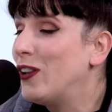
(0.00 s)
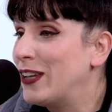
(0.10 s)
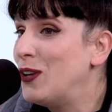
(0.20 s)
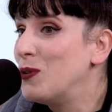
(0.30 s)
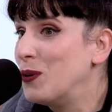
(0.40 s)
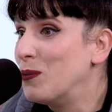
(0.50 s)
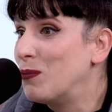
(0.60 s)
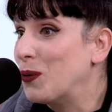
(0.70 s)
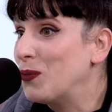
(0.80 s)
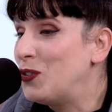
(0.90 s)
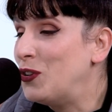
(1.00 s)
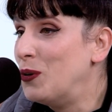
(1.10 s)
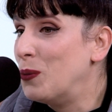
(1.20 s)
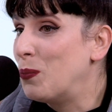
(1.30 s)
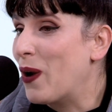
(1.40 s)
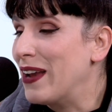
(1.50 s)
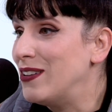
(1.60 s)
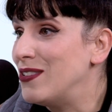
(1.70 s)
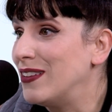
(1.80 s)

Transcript: you to practice,